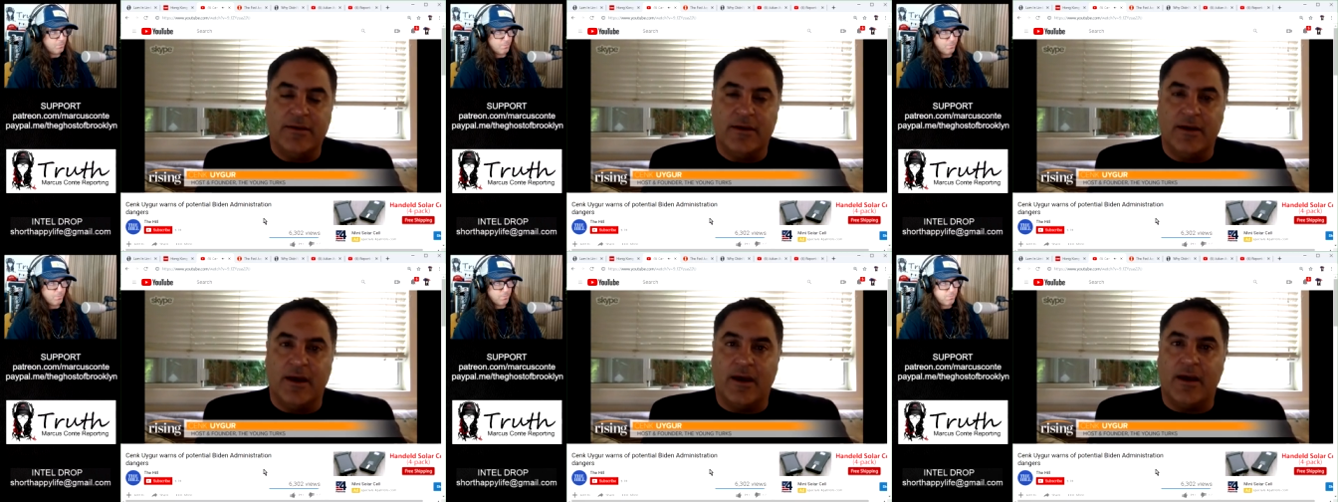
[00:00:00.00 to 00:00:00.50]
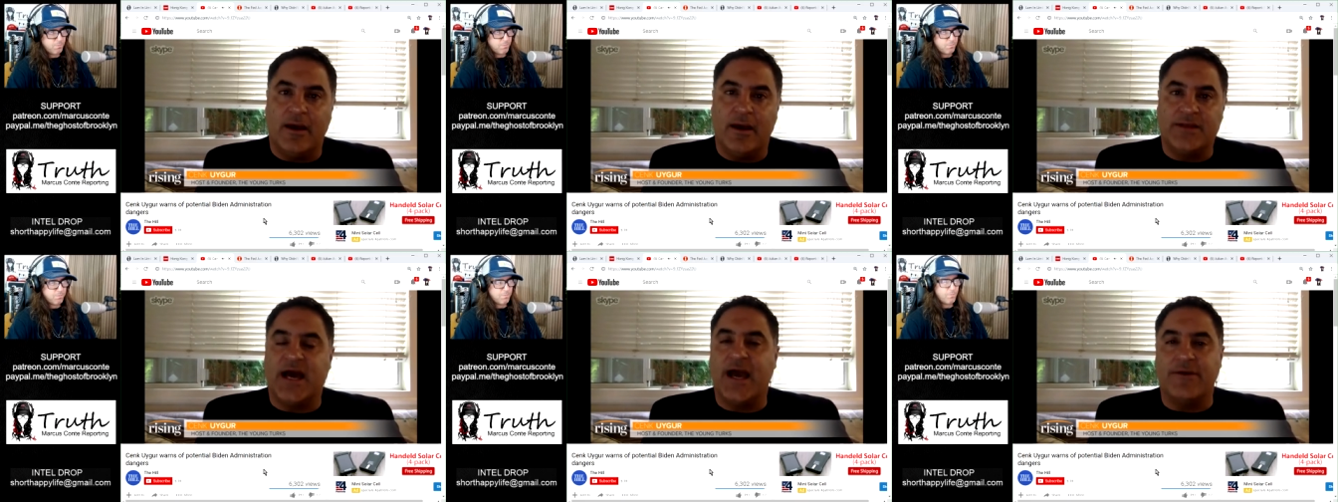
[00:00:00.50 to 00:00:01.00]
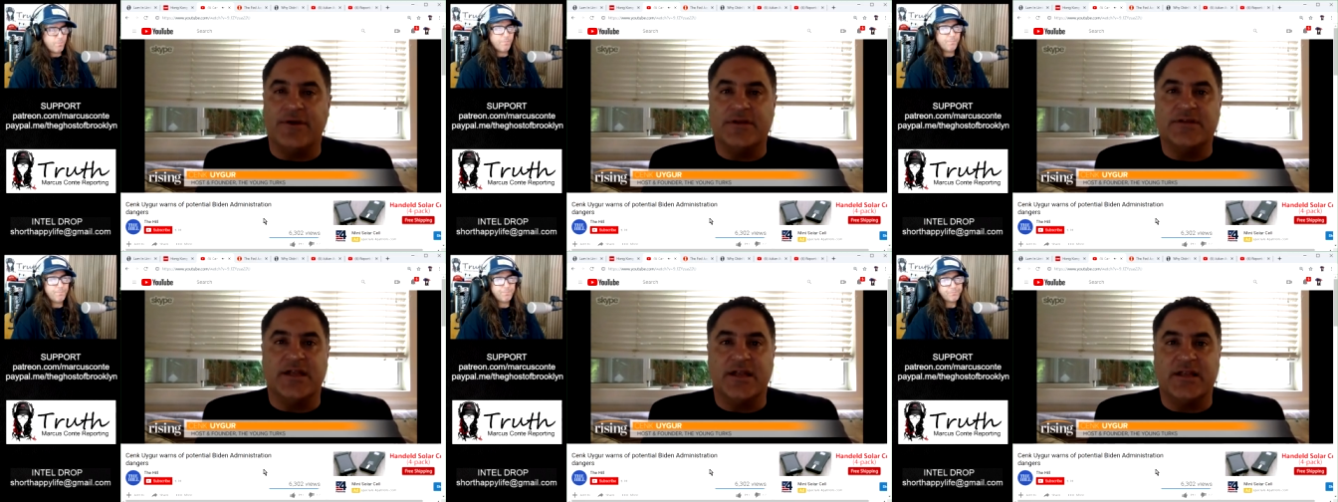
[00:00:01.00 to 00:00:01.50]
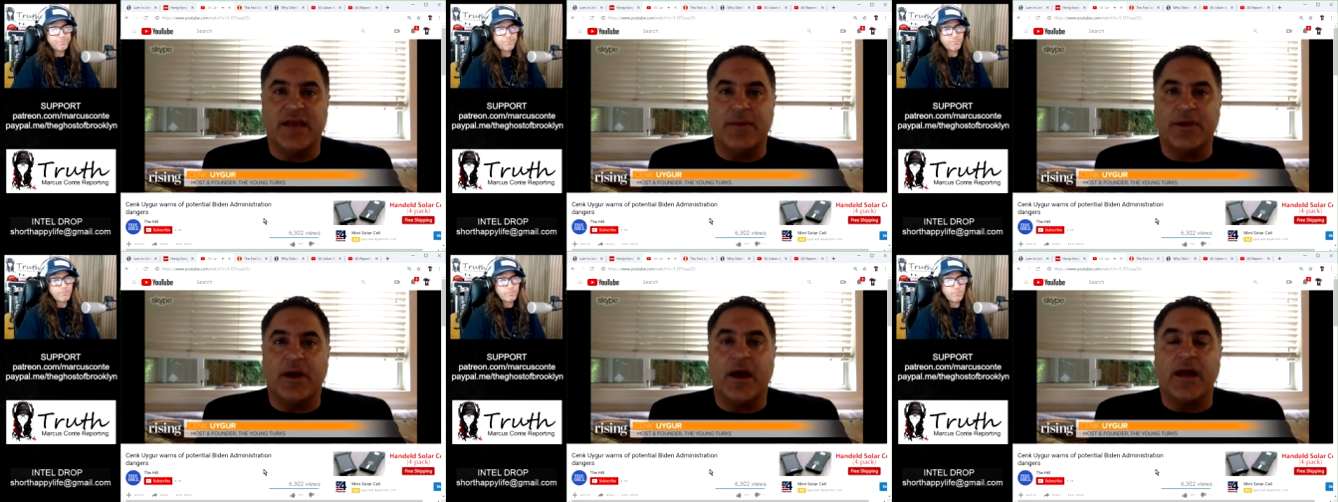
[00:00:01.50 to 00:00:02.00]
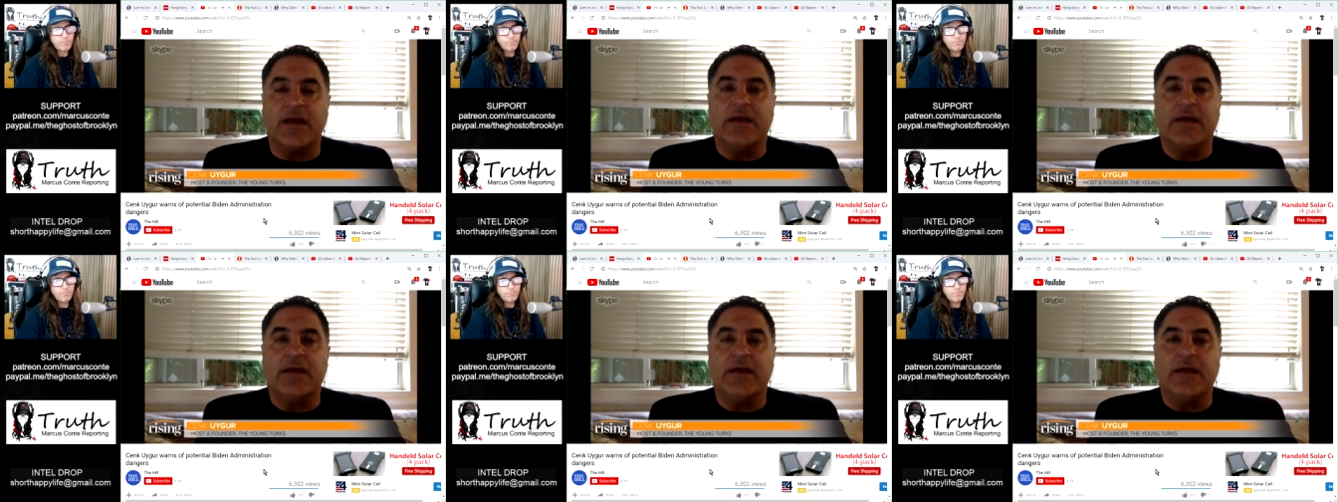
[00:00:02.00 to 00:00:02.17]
uh, a tyrant and a demagogue.